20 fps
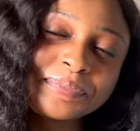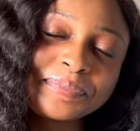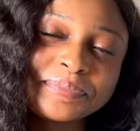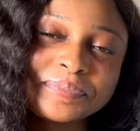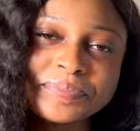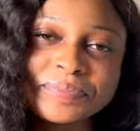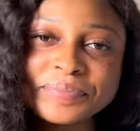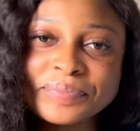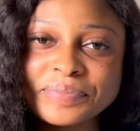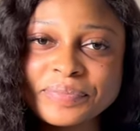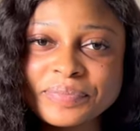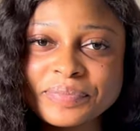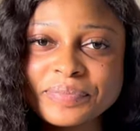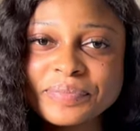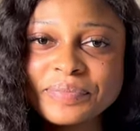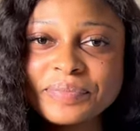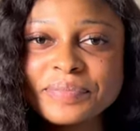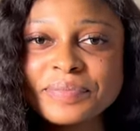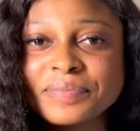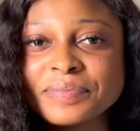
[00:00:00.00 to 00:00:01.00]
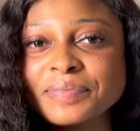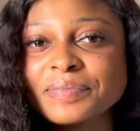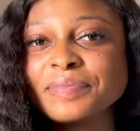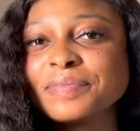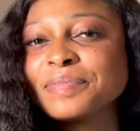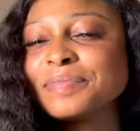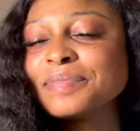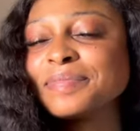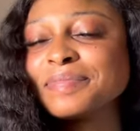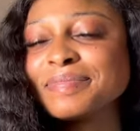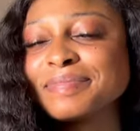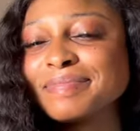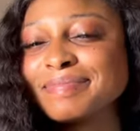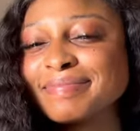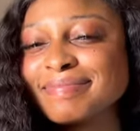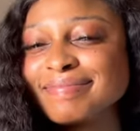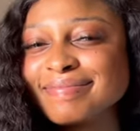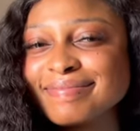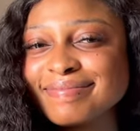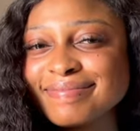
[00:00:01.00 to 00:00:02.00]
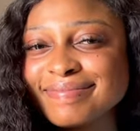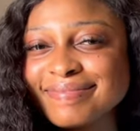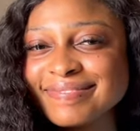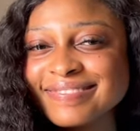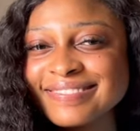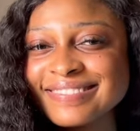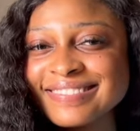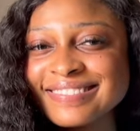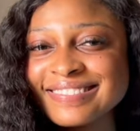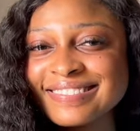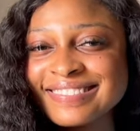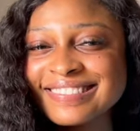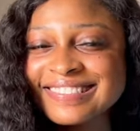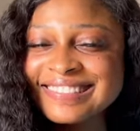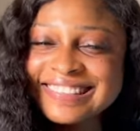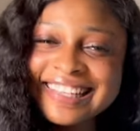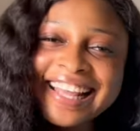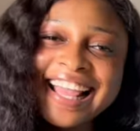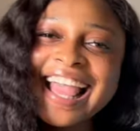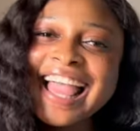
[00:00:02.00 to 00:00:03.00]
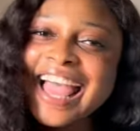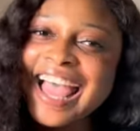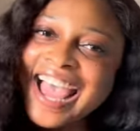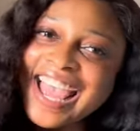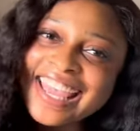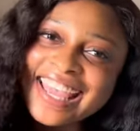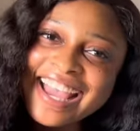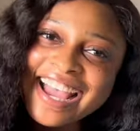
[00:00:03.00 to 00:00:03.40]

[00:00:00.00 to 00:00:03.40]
(silent)